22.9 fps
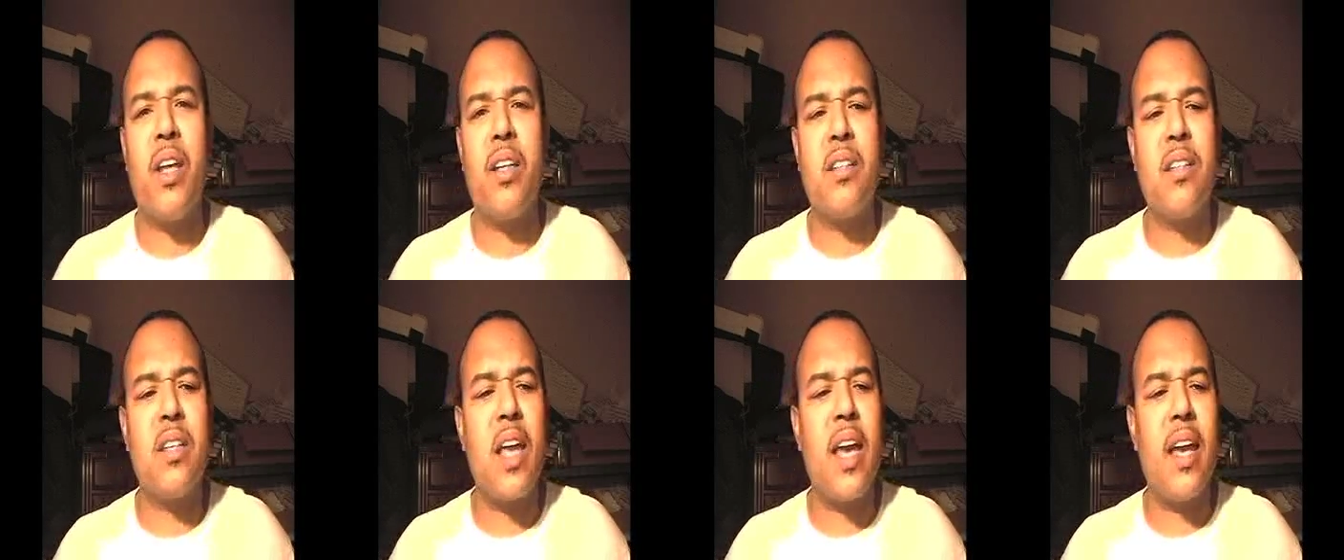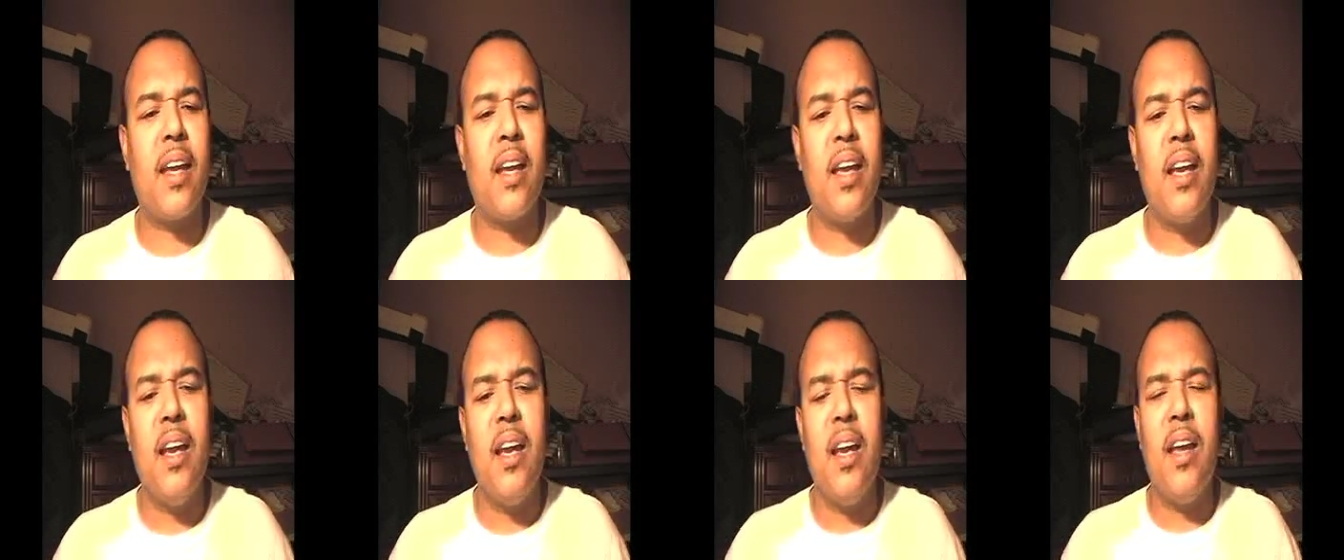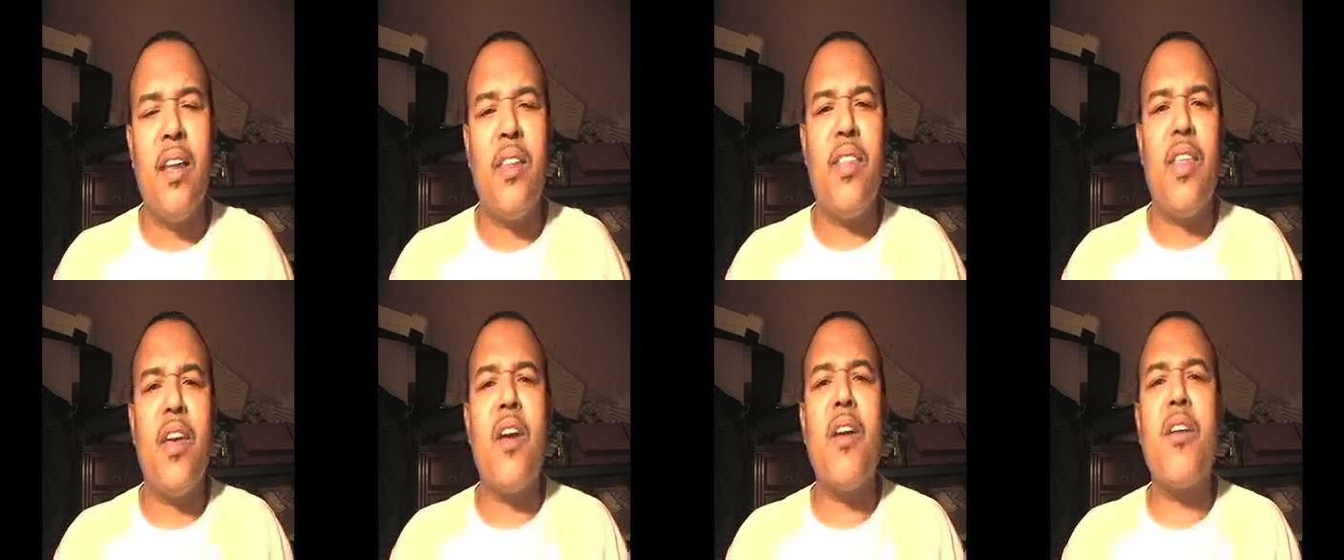It's like
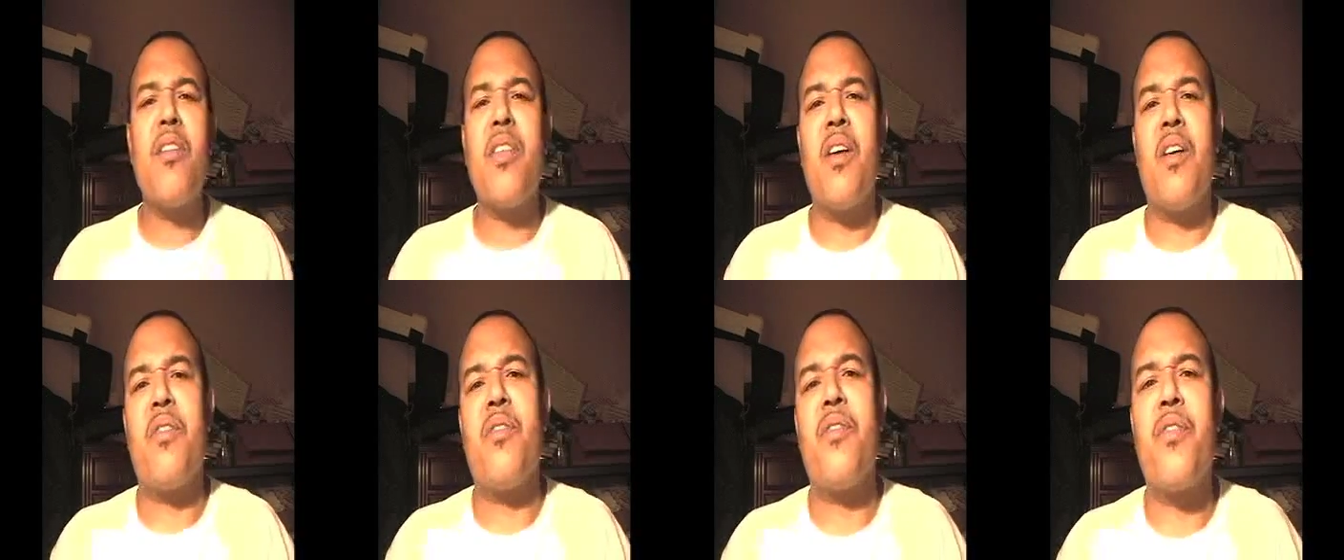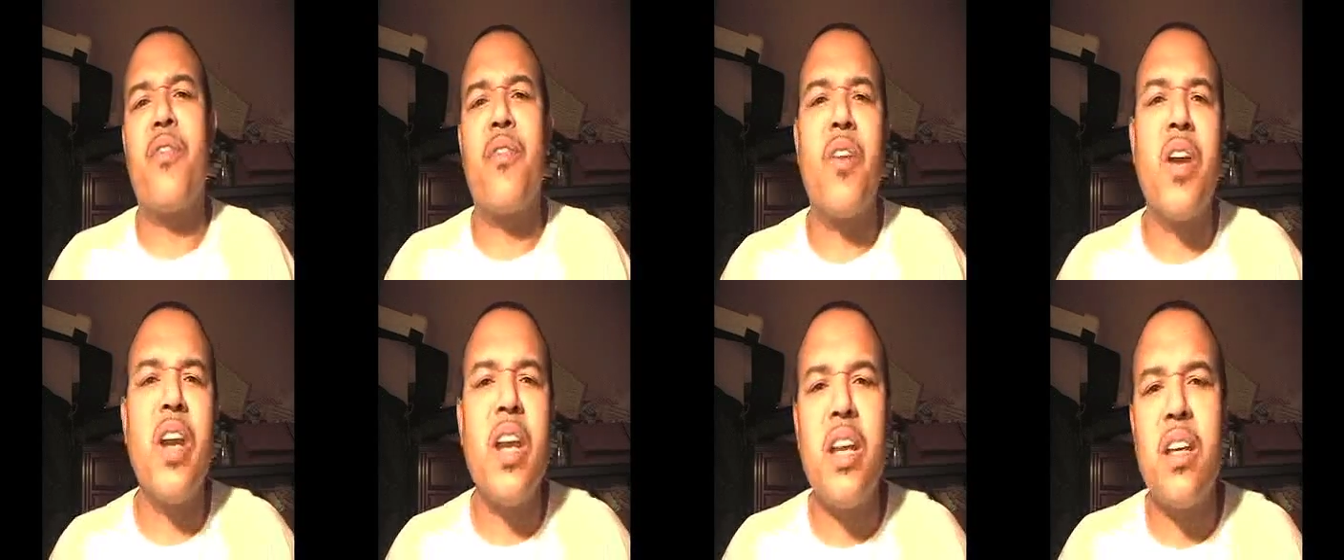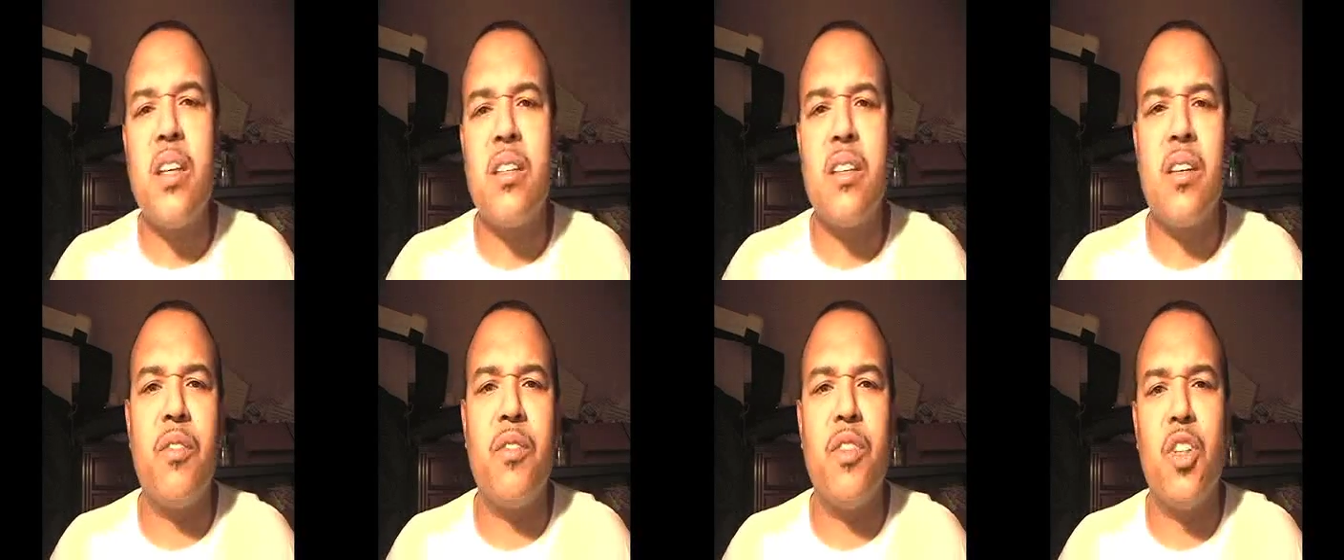they're the
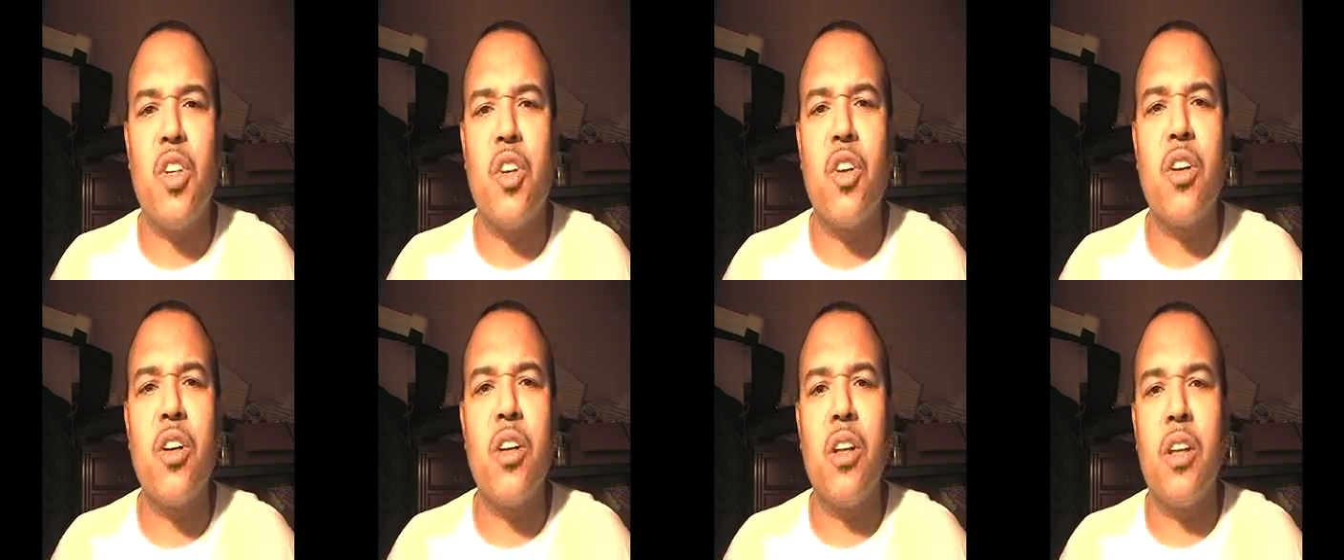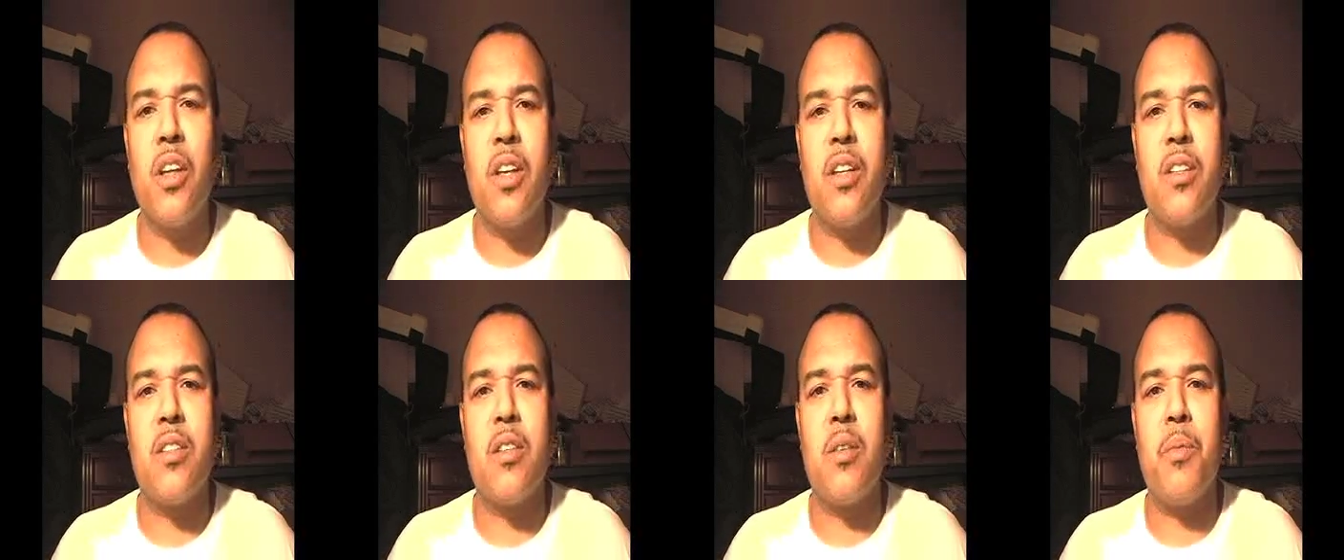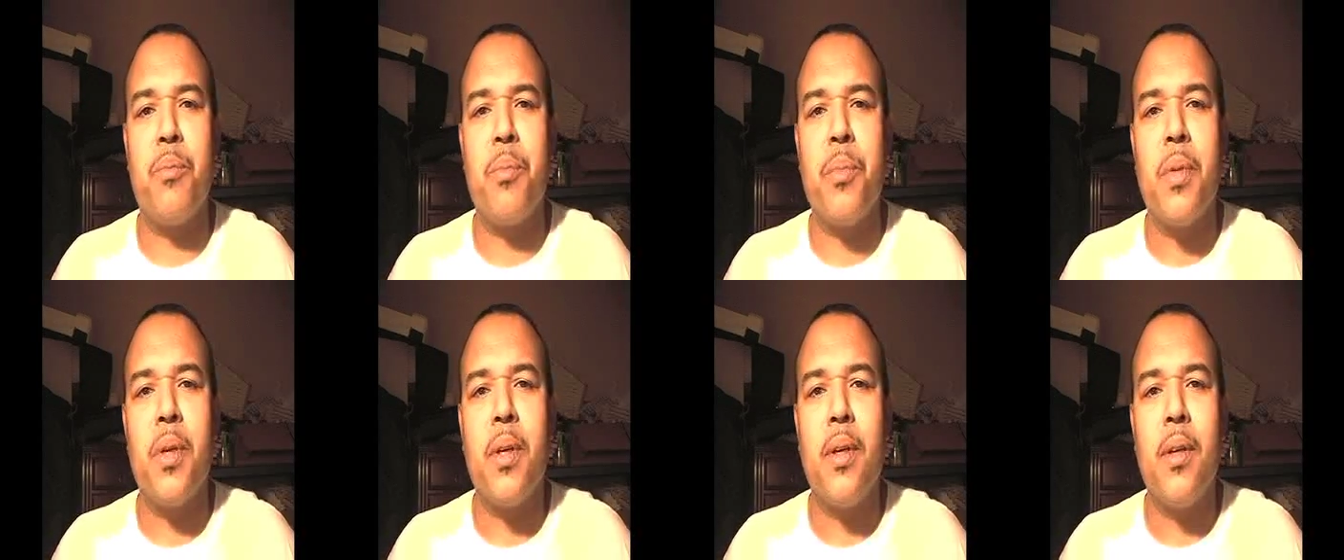freaks of
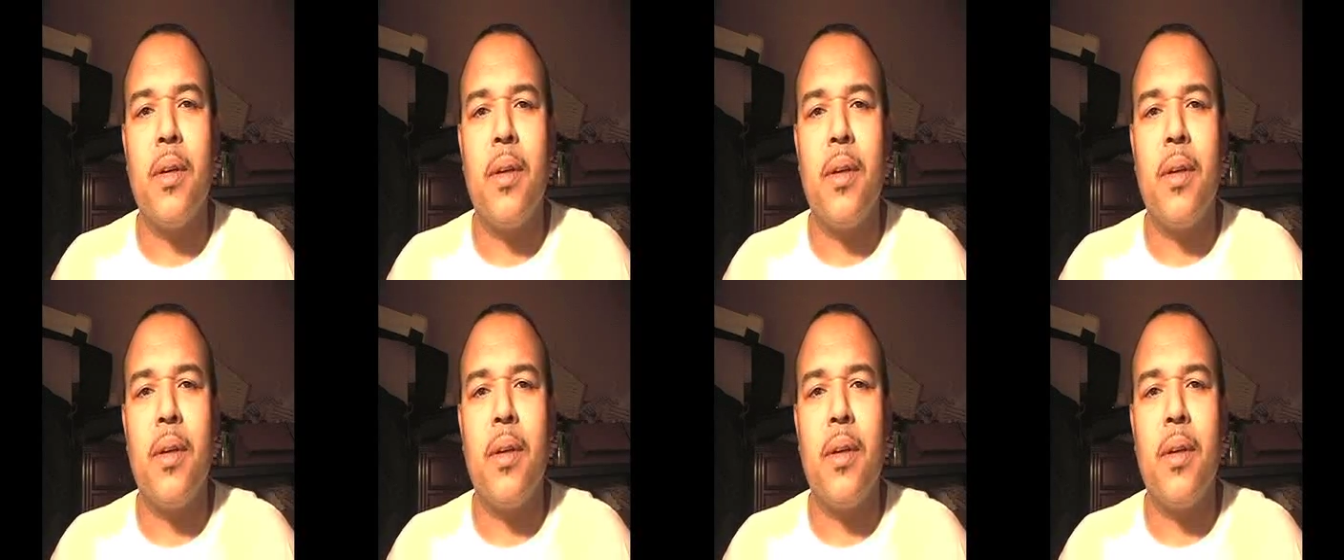journalism,